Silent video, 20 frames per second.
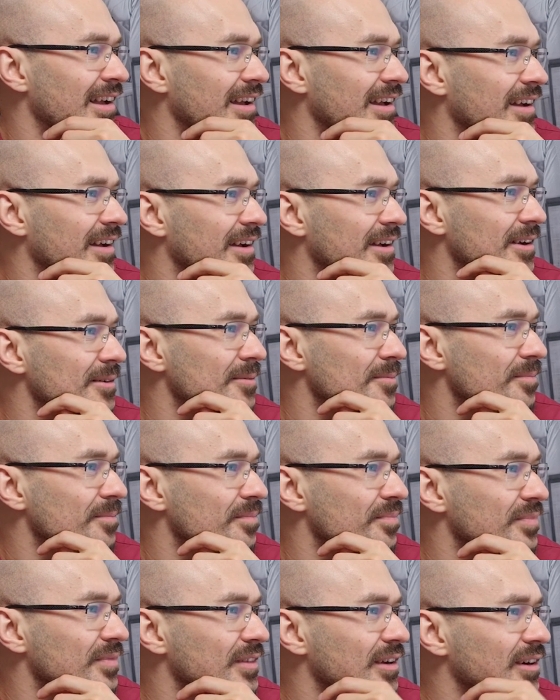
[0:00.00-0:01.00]

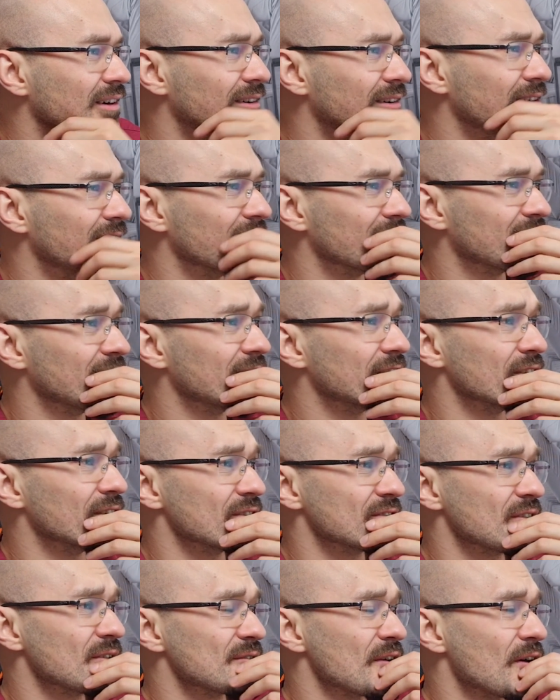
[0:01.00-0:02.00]
Um, oh,
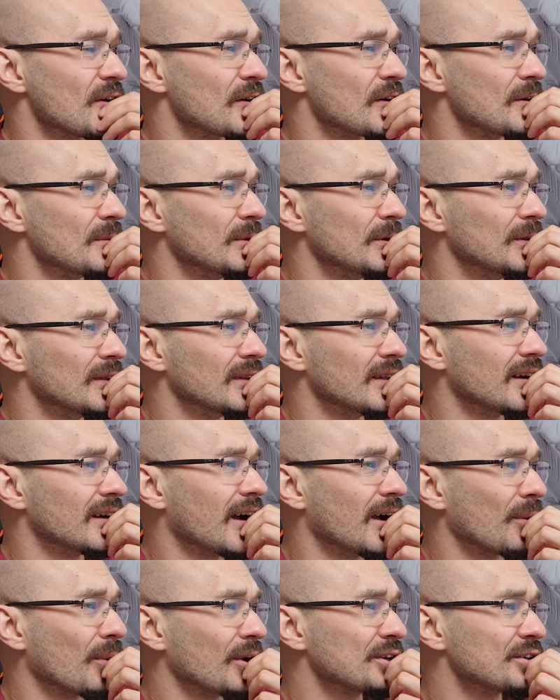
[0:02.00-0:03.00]
goodness, those are horrible.
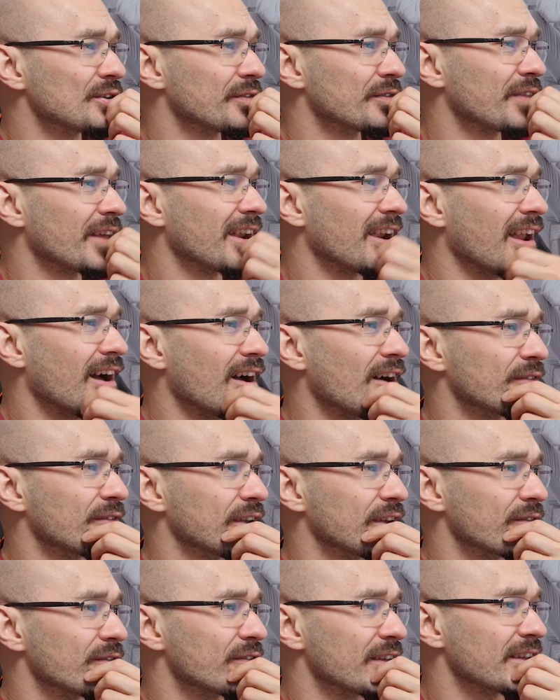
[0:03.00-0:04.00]
I wonder if they're
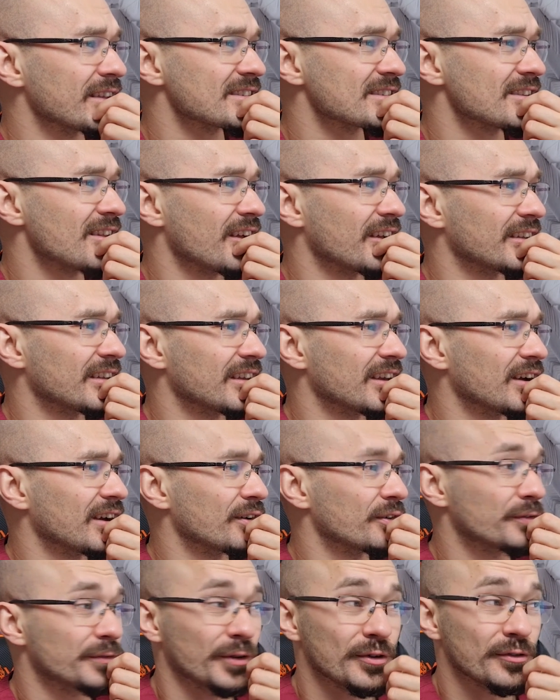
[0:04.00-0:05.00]
larvae of things like
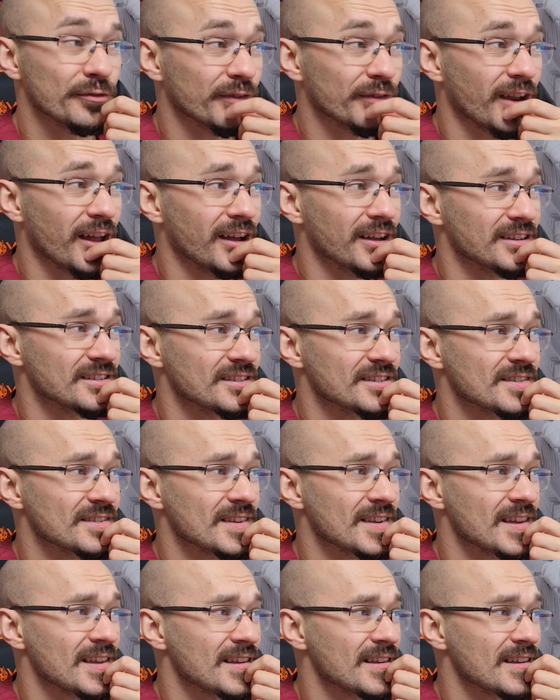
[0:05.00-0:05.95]
uh, fruit flies.